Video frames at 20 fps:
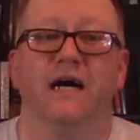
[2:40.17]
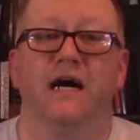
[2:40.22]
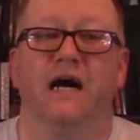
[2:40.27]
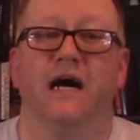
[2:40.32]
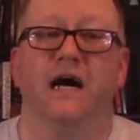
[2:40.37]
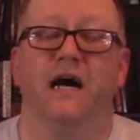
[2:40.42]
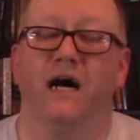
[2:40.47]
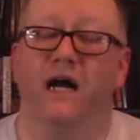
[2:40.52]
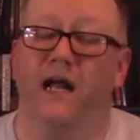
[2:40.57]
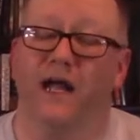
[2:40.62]

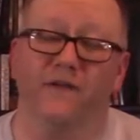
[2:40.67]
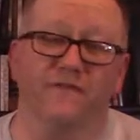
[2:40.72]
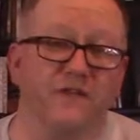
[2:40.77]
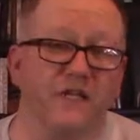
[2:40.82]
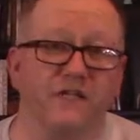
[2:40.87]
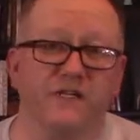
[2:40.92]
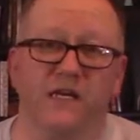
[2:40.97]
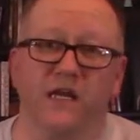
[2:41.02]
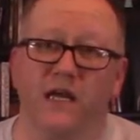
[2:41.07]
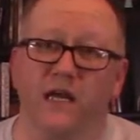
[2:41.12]
I have
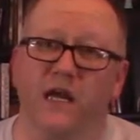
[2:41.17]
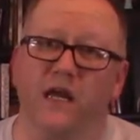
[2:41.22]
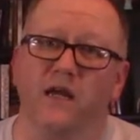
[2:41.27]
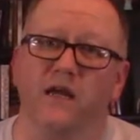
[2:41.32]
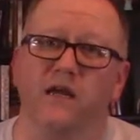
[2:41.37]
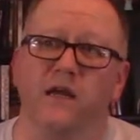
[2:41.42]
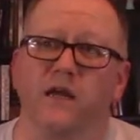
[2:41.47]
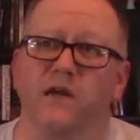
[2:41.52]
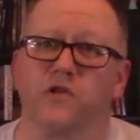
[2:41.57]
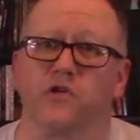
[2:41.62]
to say,
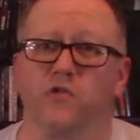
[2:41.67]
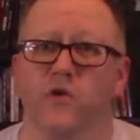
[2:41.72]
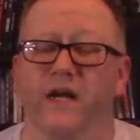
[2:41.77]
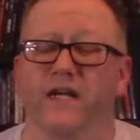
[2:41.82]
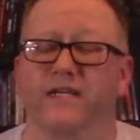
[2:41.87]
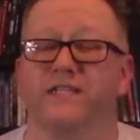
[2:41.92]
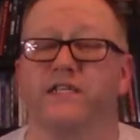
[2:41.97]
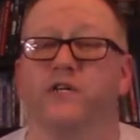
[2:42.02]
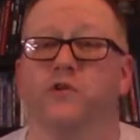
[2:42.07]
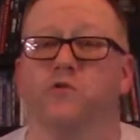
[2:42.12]
a
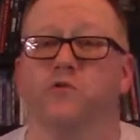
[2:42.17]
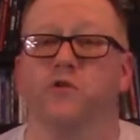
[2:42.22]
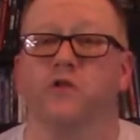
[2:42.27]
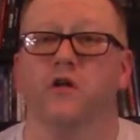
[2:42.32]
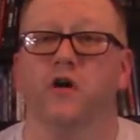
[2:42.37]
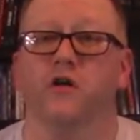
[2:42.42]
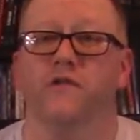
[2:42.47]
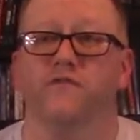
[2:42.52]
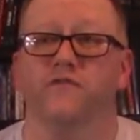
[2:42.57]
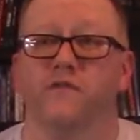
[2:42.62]
direct sequel
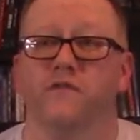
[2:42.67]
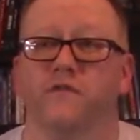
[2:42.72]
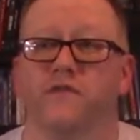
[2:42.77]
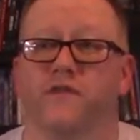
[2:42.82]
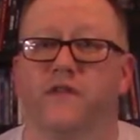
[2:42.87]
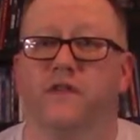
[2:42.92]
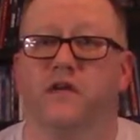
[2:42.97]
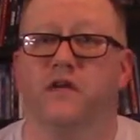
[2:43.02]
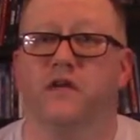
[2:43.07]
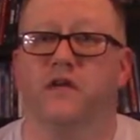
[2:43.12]
off
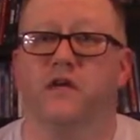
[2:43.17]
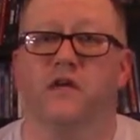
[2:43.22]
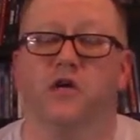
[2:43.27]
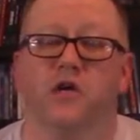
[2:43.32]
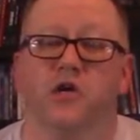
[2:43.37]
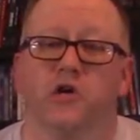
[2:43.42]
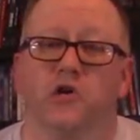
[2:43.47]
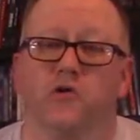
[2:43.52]
of the